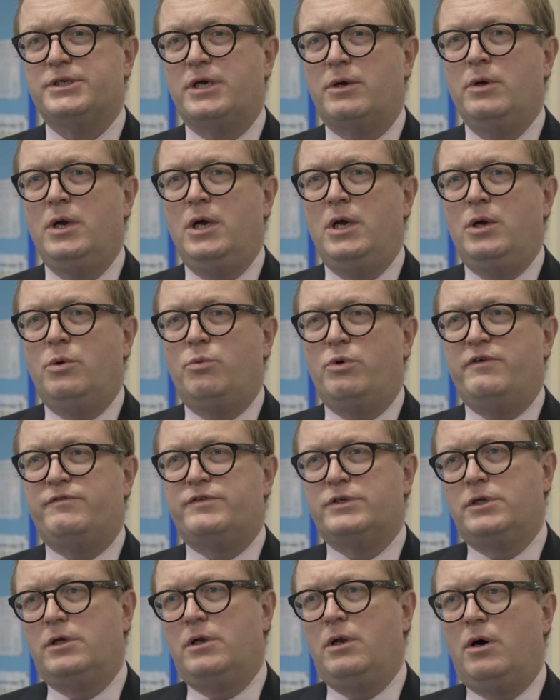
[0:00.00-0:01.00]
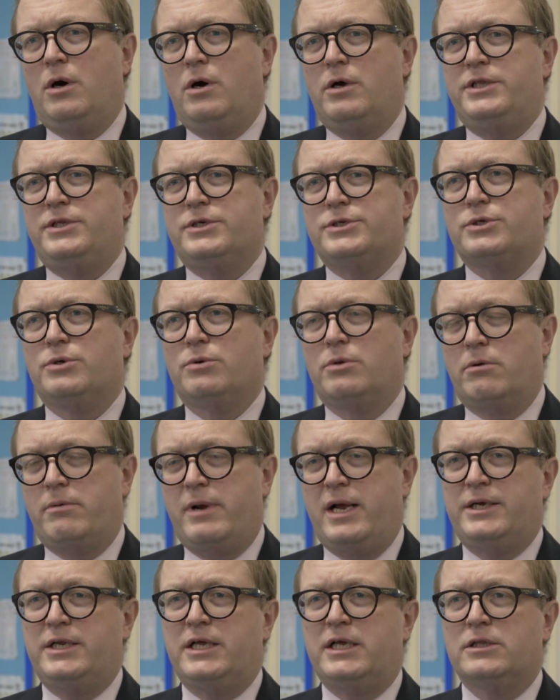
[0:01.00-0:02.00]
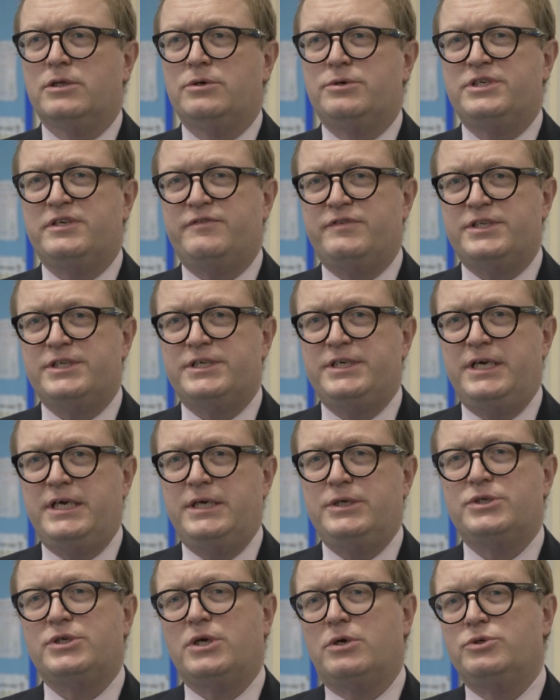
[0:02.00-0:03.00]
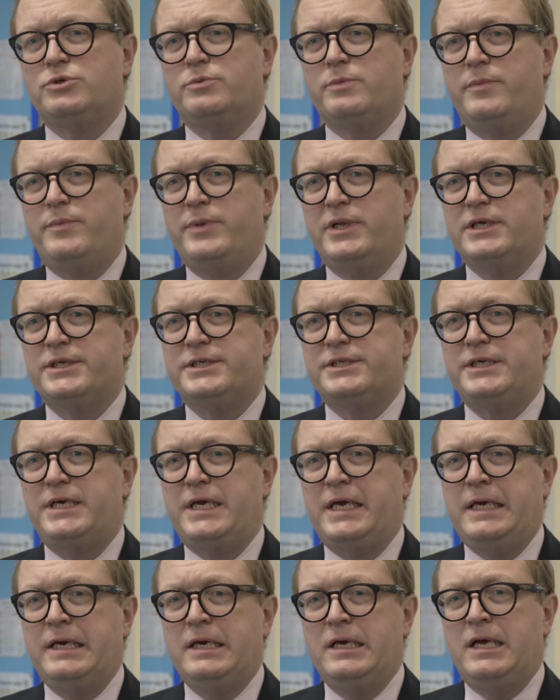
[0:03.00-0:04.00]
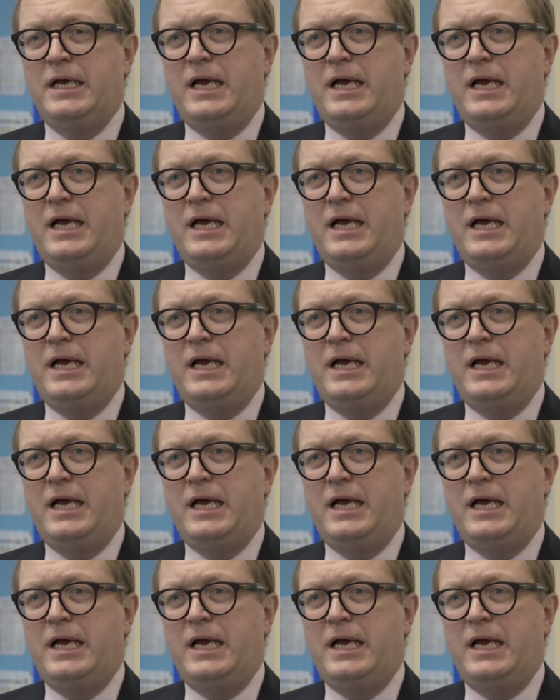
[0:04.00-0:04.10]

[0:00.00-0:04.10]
So we've done a lot in the school around inclusivity, social mobility,